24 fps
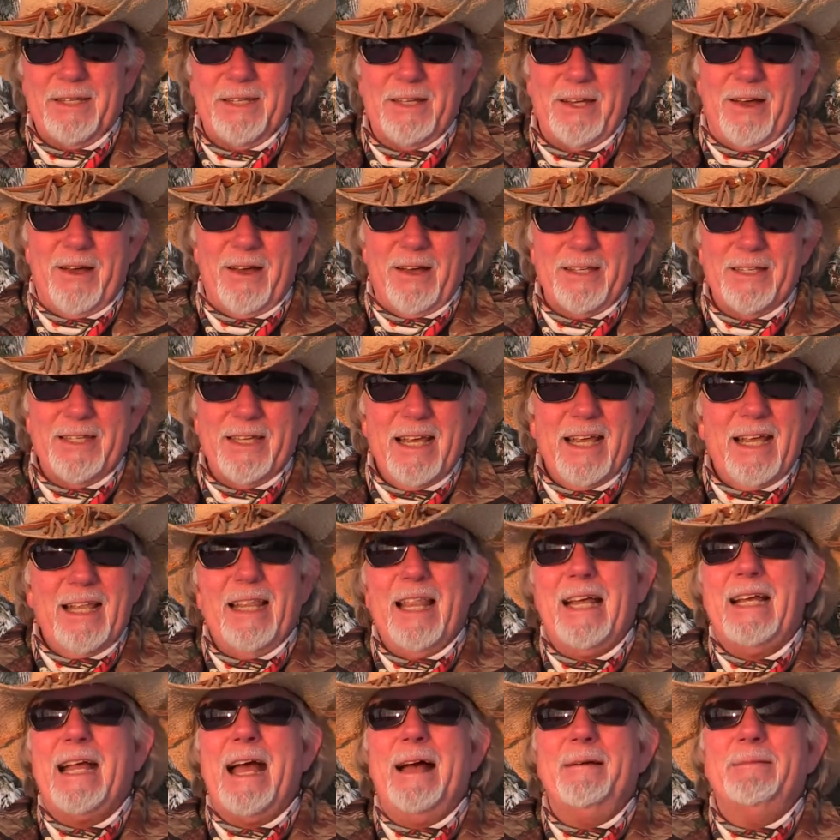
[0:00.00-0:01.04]
sauce,
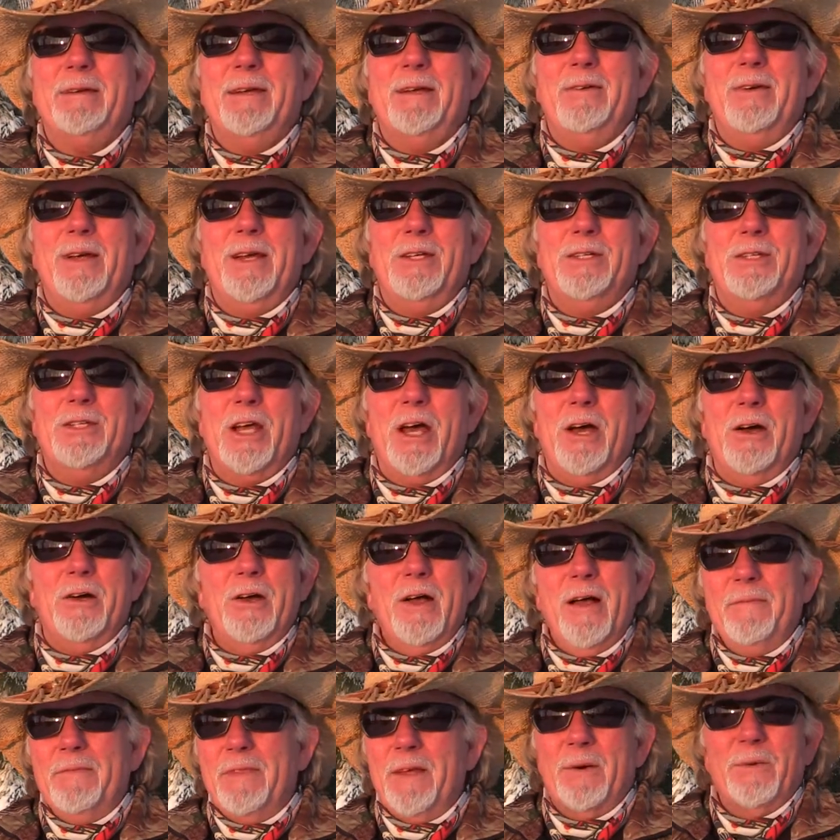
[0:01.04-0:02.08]
like I'm getting ready to show
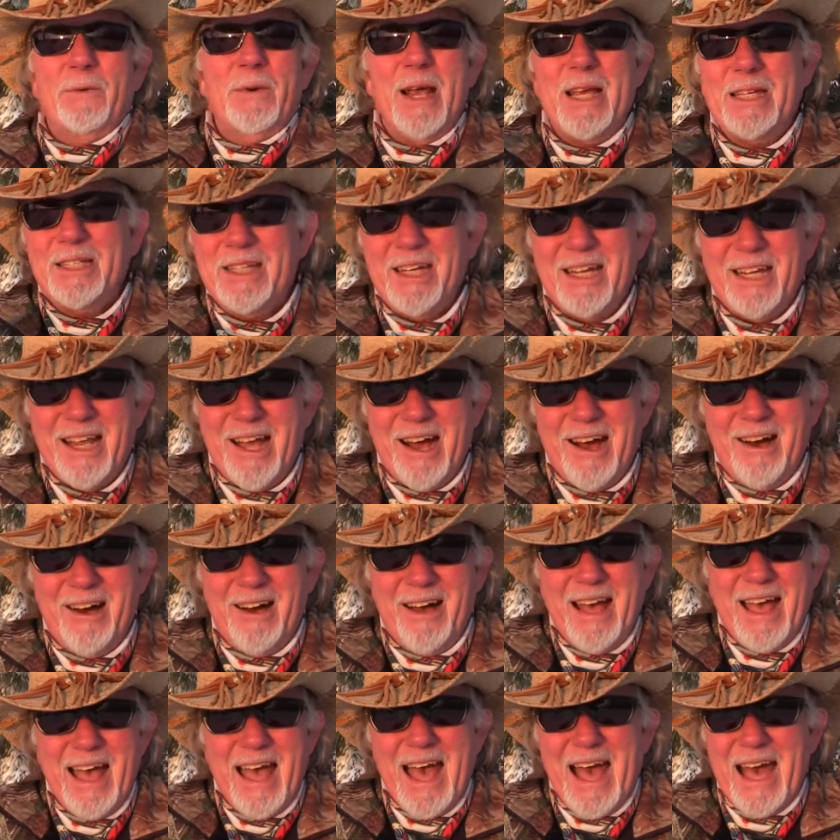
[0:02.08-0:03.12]
the rest of
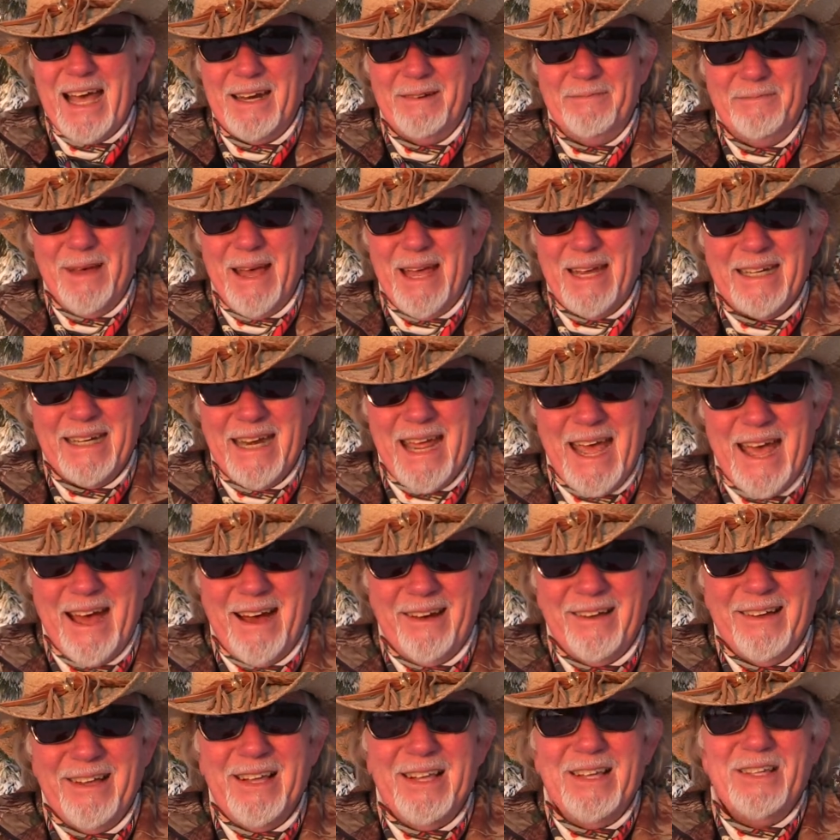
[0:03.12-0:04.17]
y'all how to make
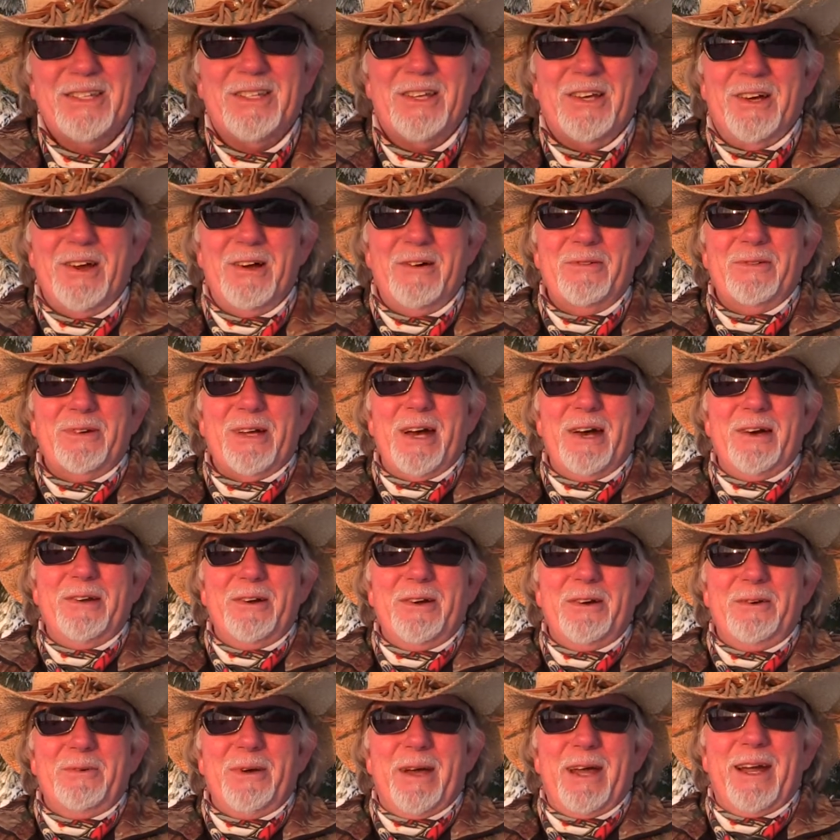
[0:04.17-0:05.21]
now. So don't go
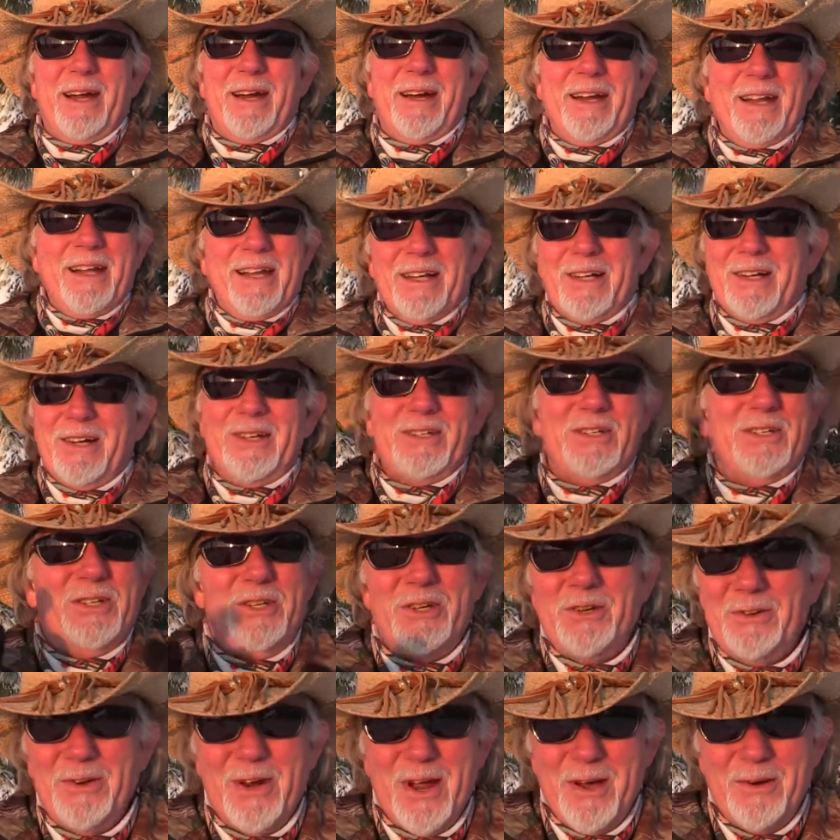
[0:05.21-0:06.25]
nowhere, because
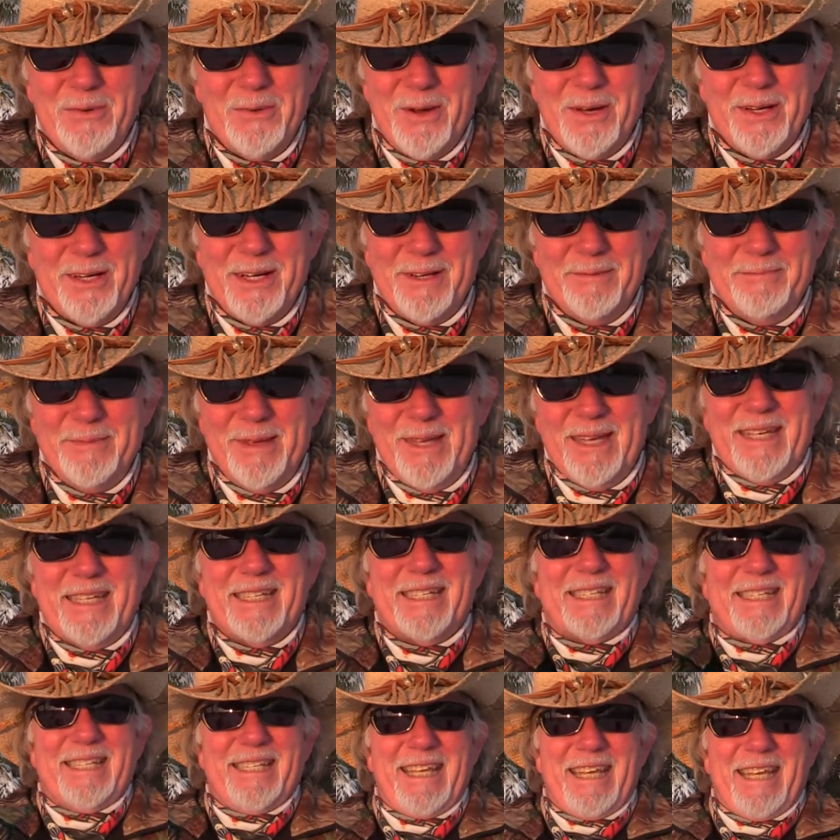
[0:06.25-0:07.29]
you don't want to
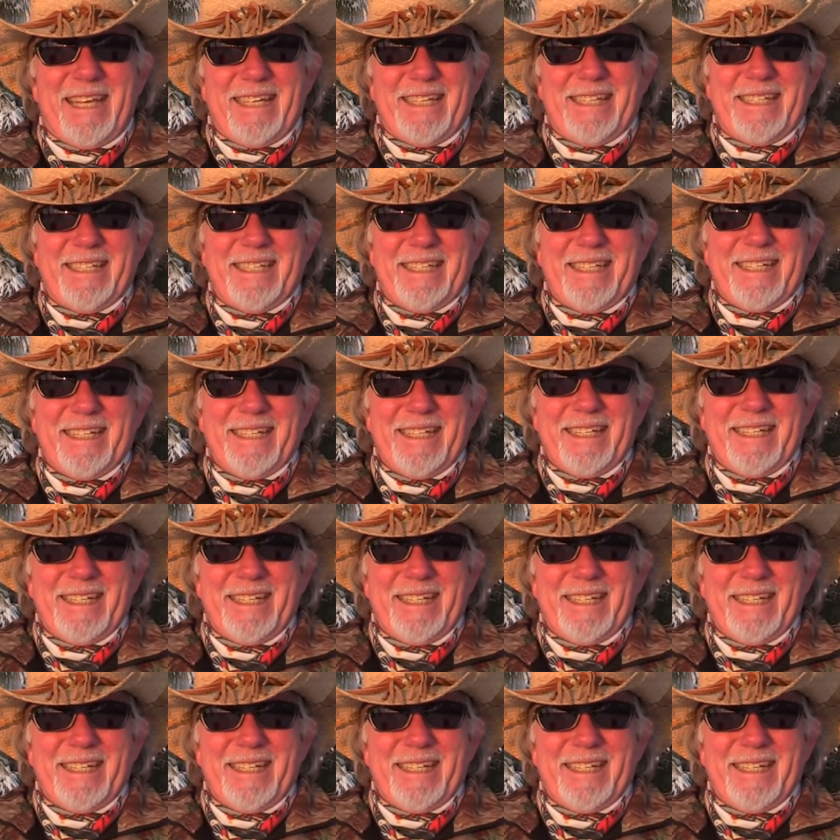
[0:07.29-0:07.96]
miss this.